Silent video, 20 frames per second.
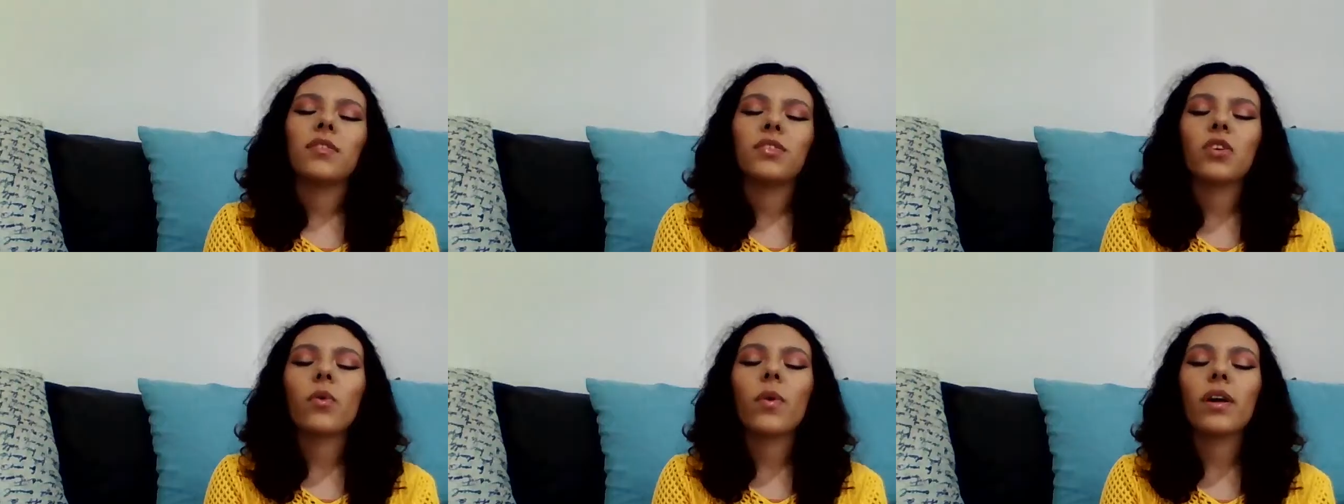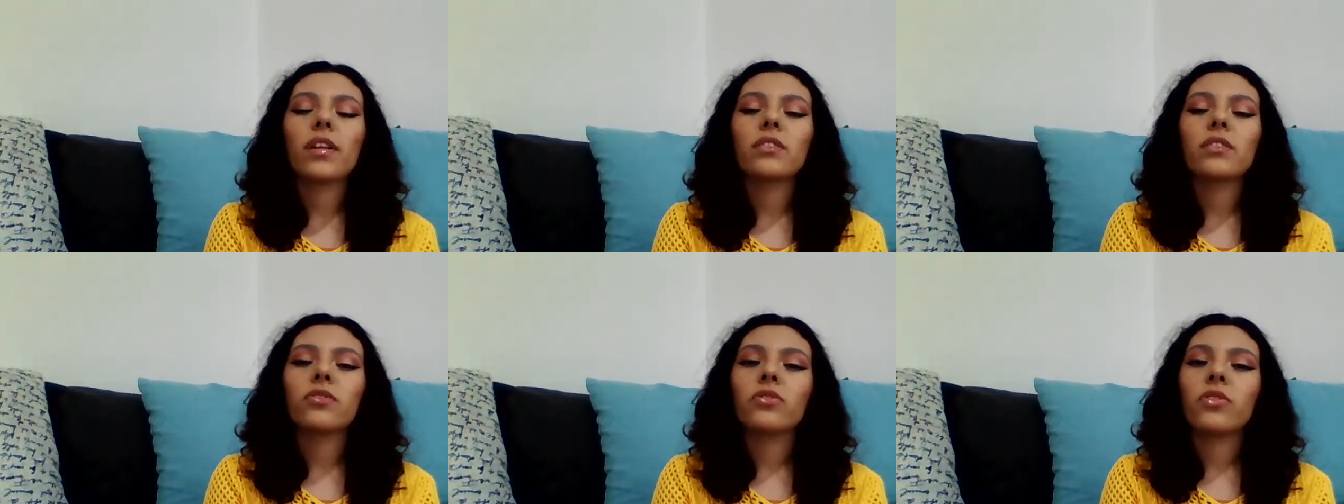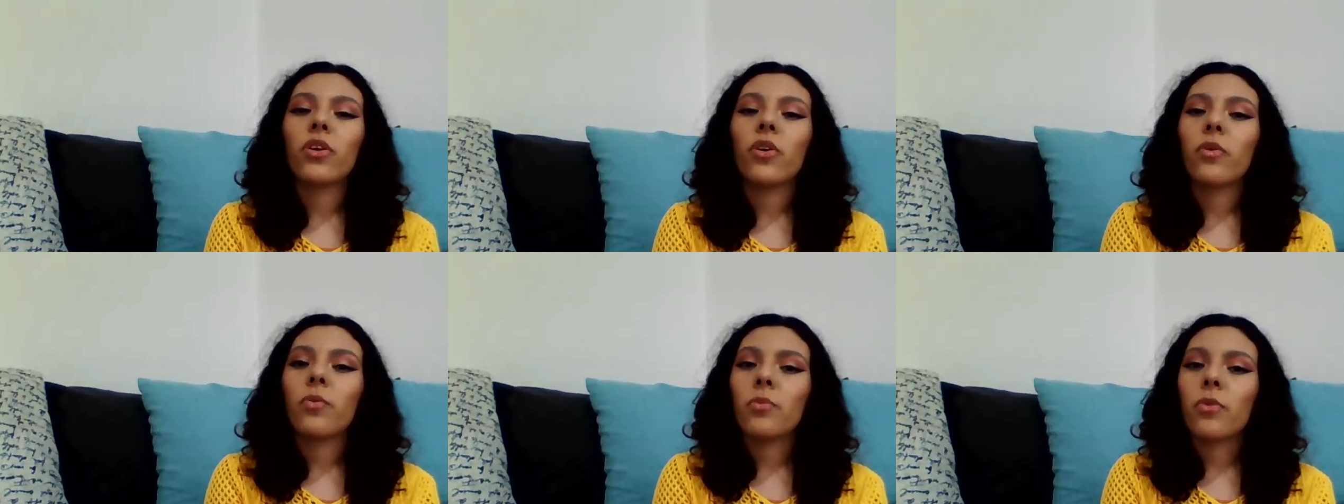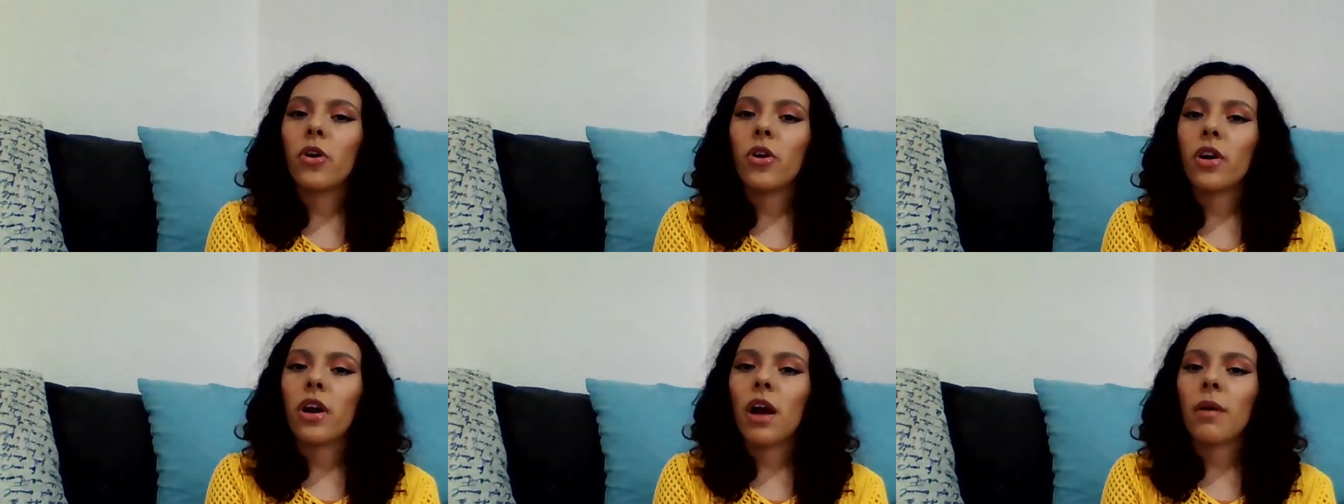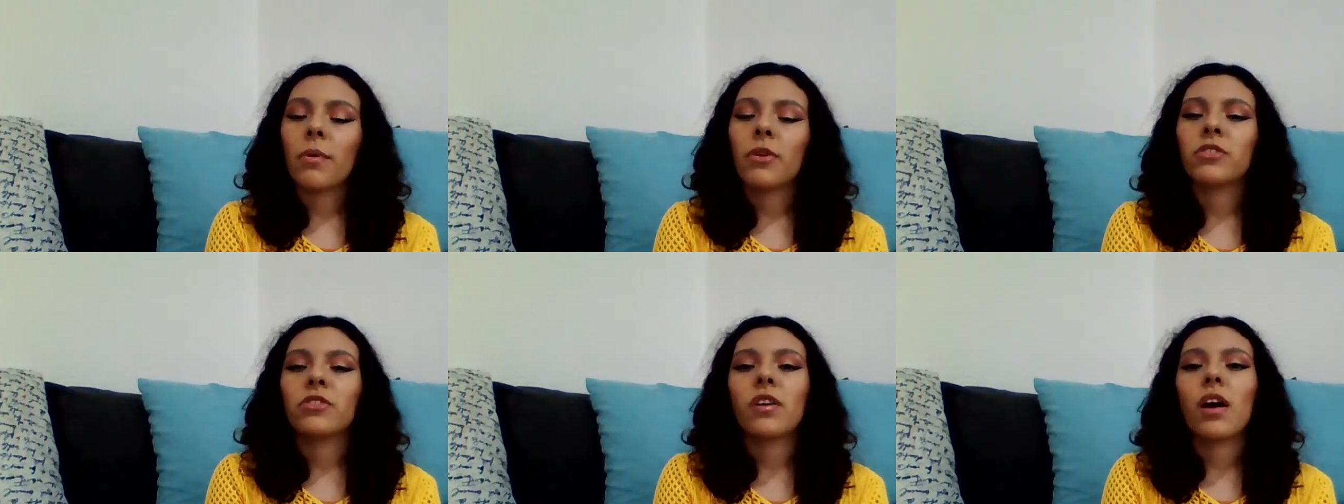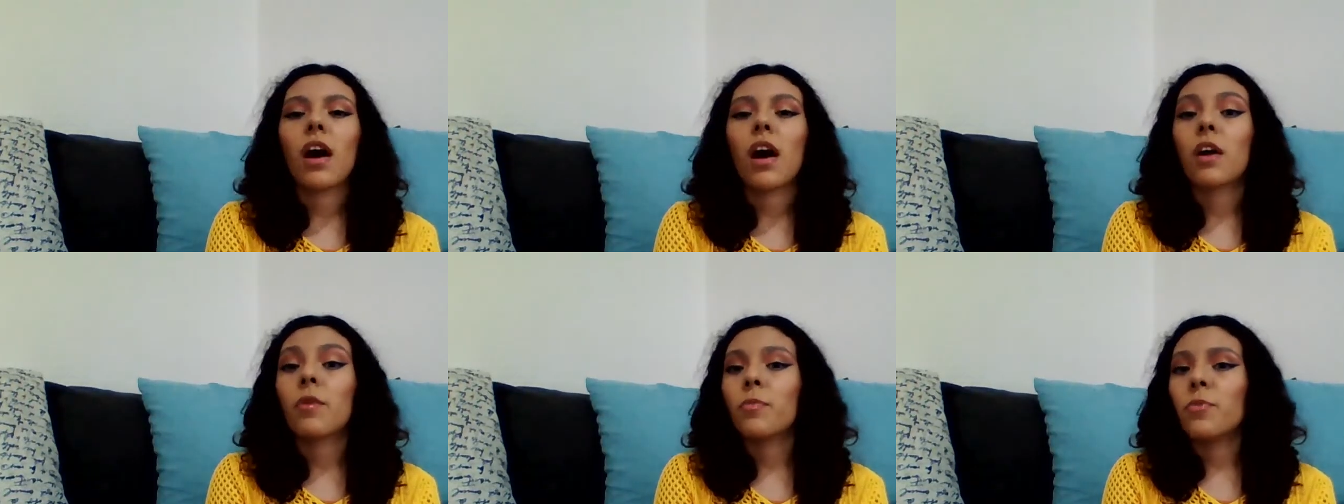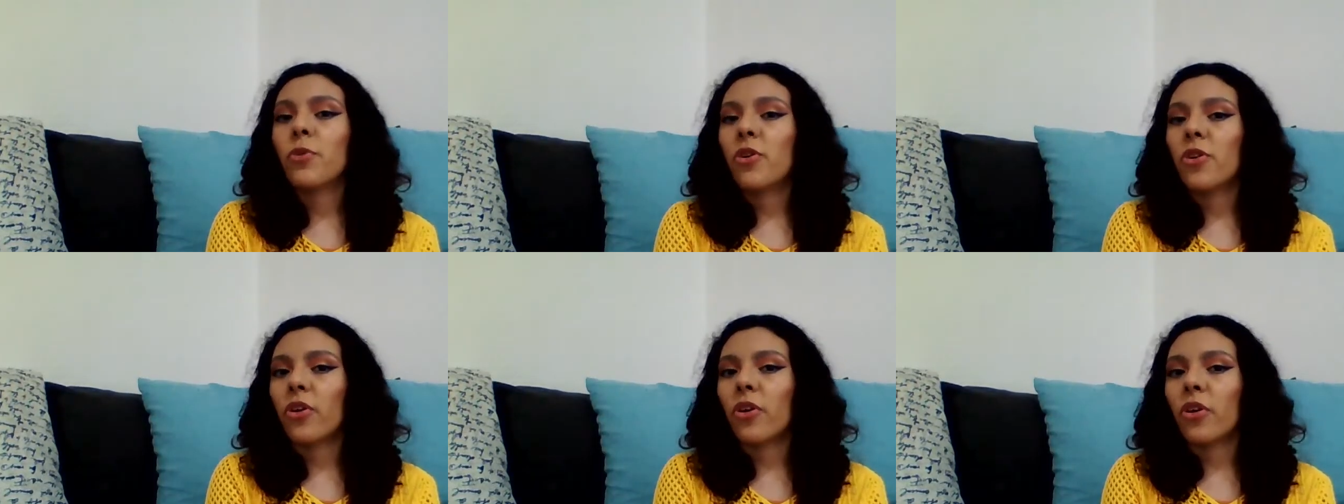you want to know more about the HART
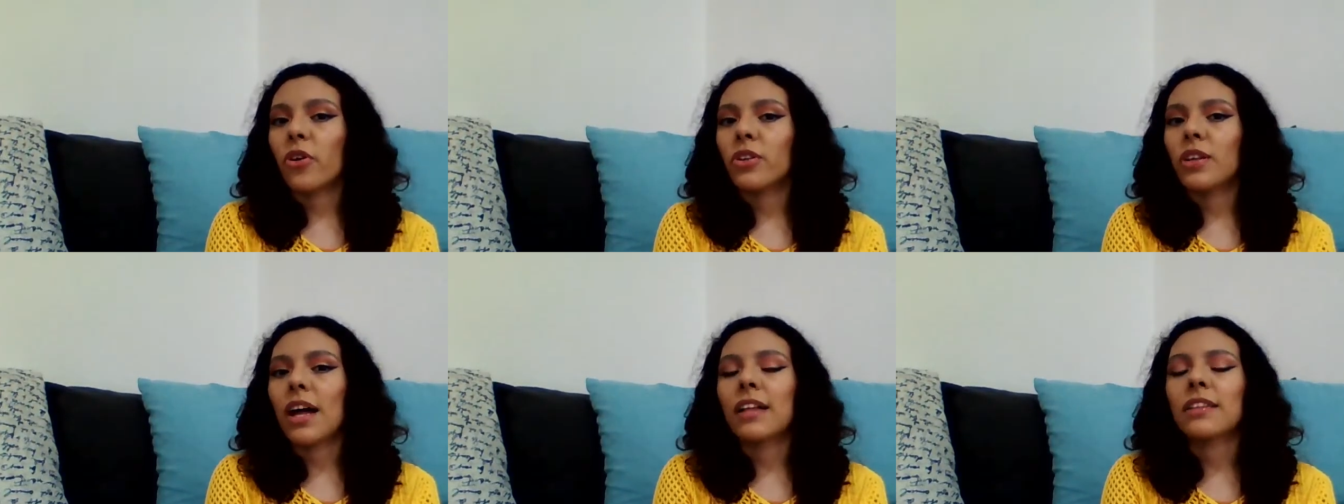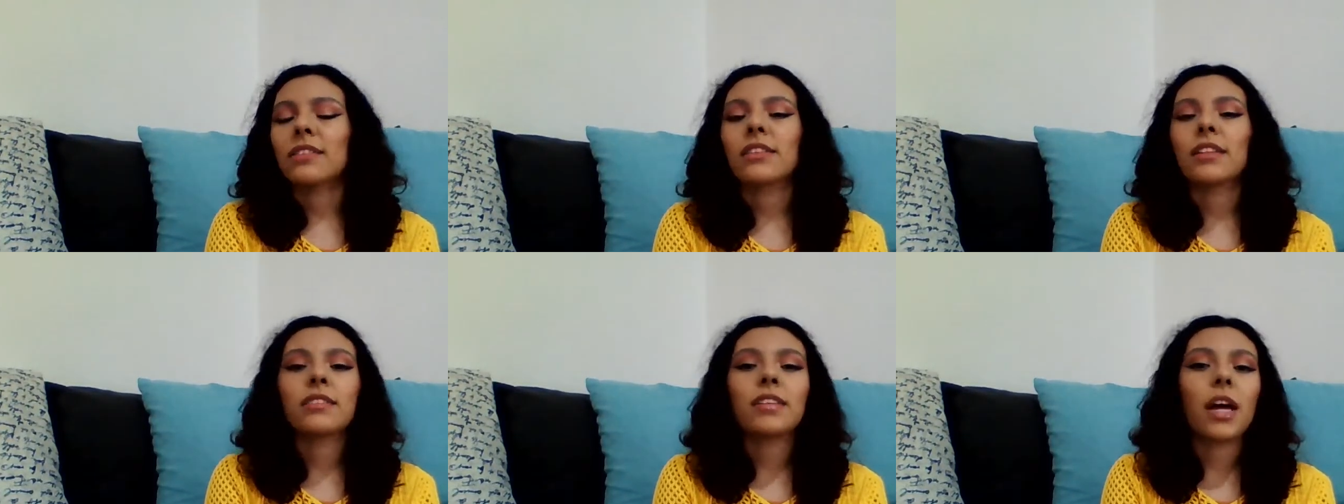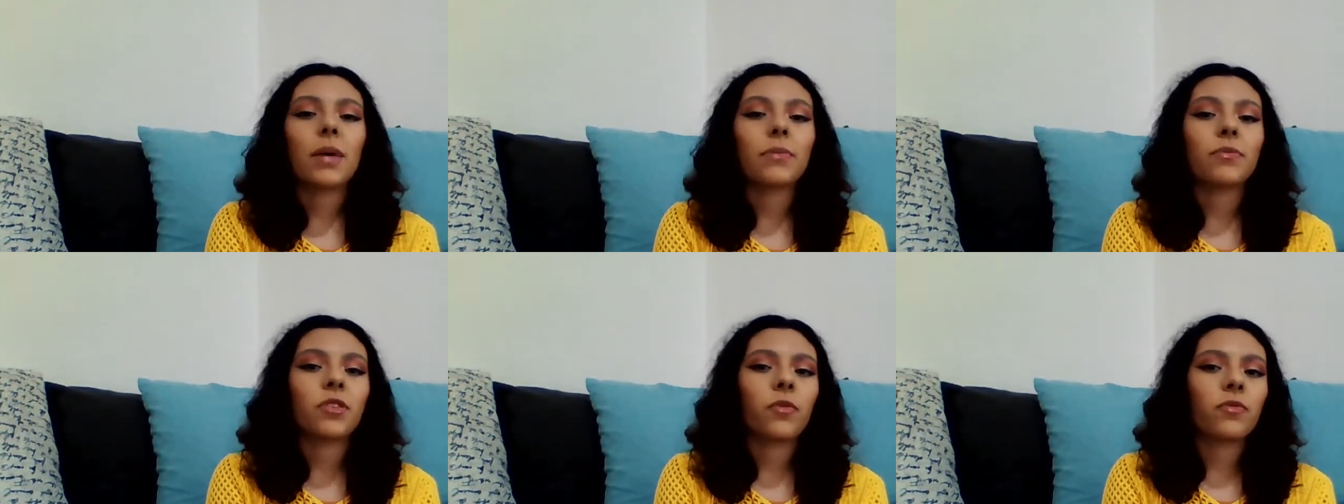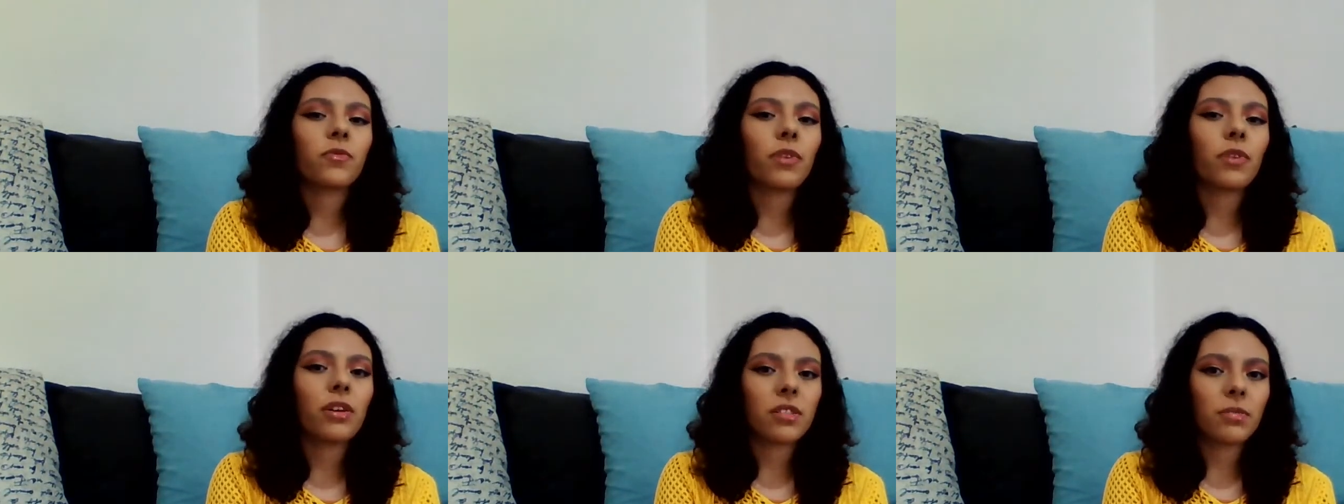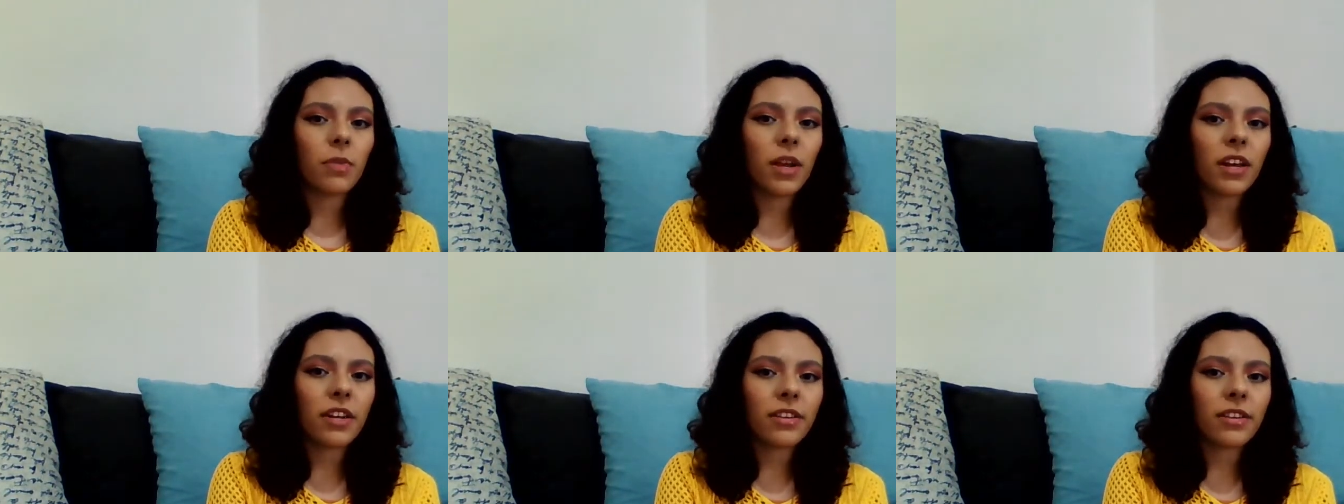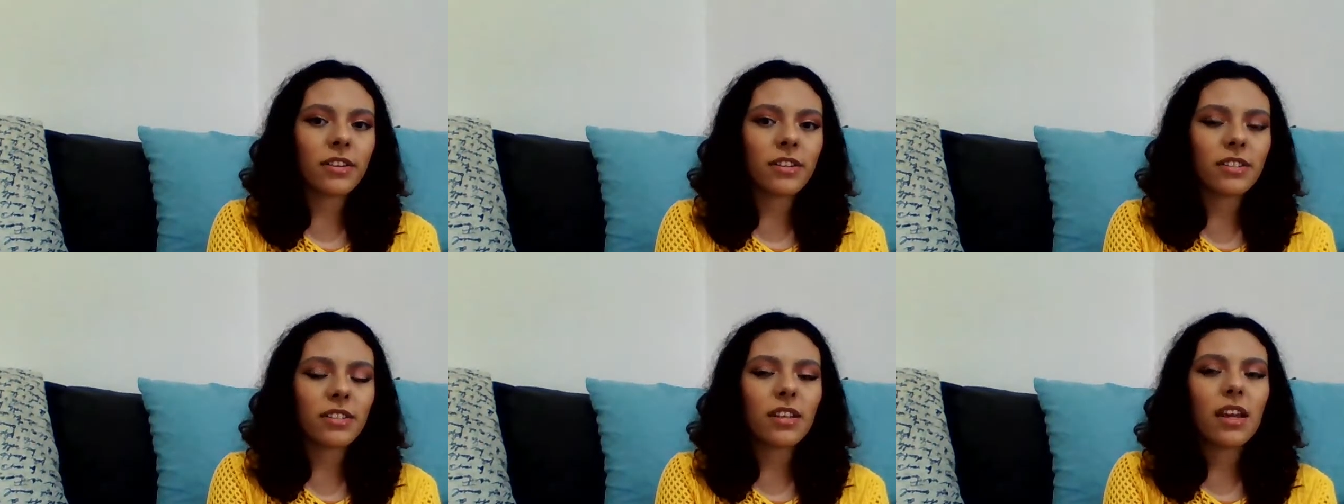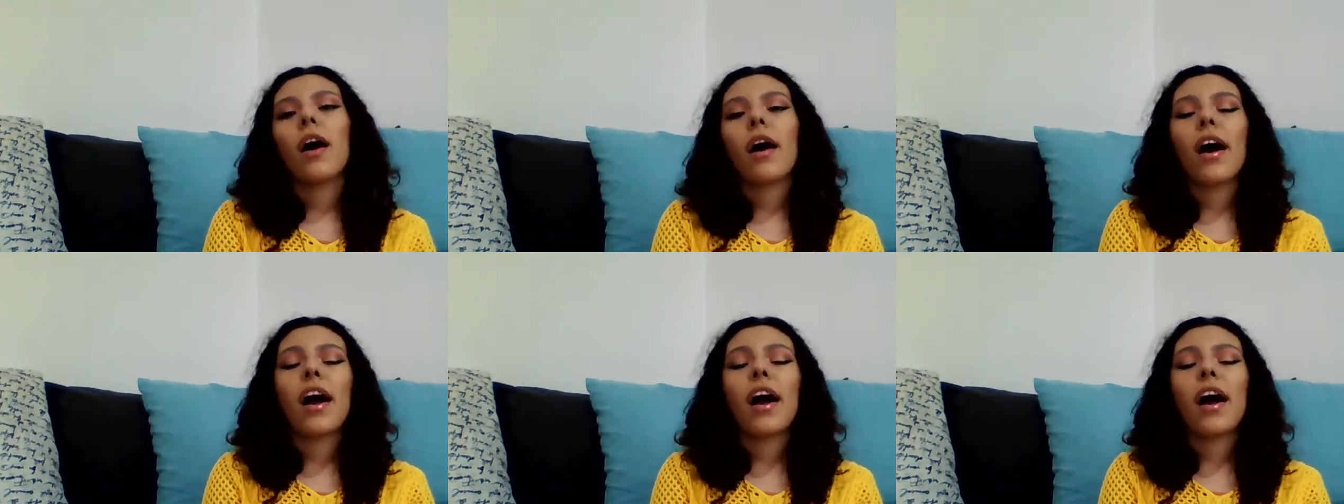protocol and the types of transmitters,